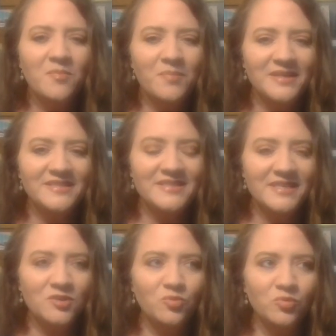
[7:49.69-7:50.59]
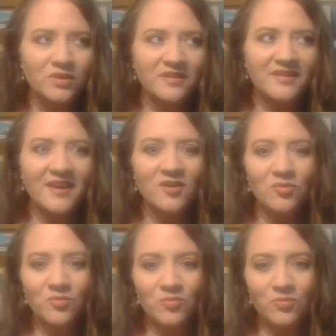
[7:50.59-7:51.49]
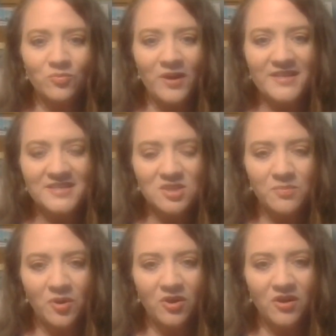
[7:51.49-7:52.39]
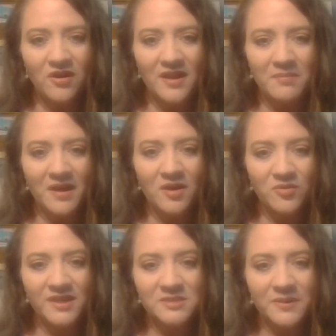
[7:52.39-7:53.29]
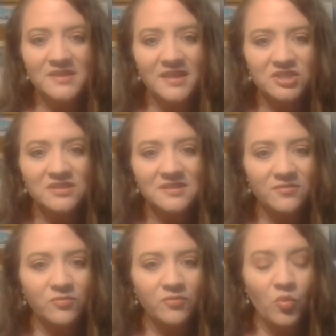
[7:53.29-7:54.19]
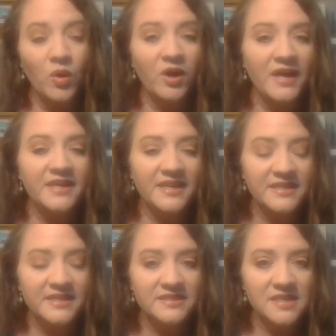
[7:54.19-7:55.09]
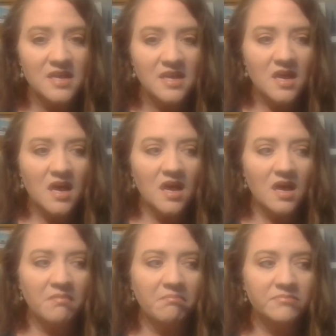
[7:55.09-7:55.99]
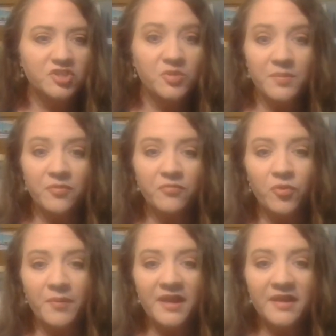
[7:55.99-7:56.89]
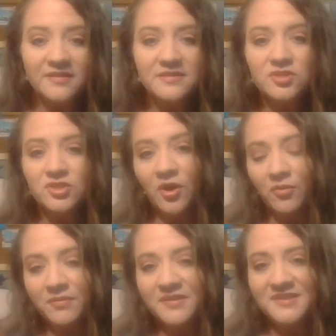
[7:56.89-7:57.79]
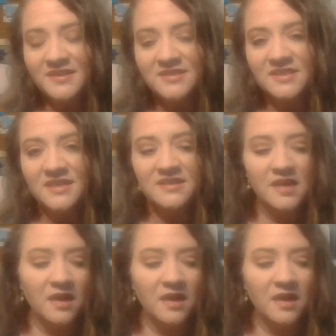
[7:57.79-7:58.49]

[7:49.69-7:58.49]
but it did really kind of raise the bar and my own expectations of where I needed to be performing. So it did.